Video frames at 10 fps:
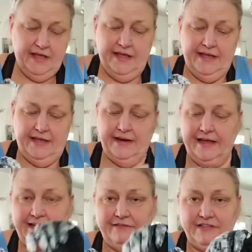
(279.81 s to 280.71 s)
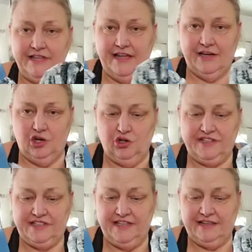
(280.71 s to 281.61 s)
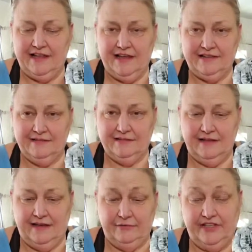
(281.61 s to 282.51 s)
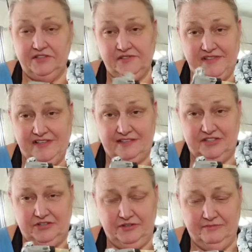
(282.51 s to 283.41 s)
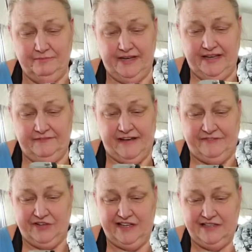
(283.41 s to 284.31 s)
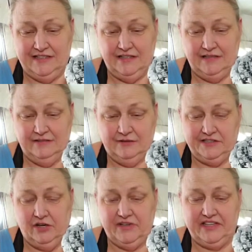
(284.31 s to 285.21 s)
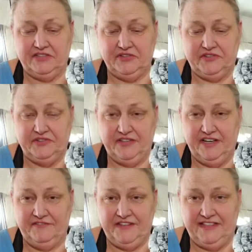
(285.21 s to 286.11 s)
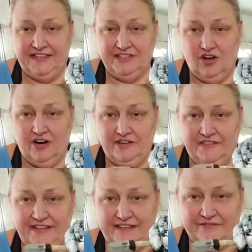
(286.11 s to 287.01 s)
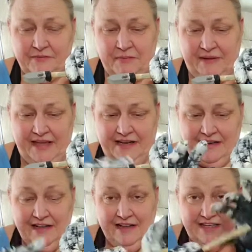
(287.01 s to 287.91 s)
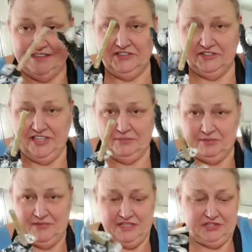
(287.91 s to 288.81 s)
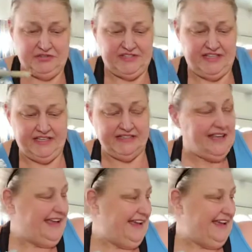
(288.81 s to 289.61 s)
And I even take an old stick, like I reuse these too, but if I forget to or don't get to it soon enough and it gets hard on the end from the paint, I still keep them and use the ends.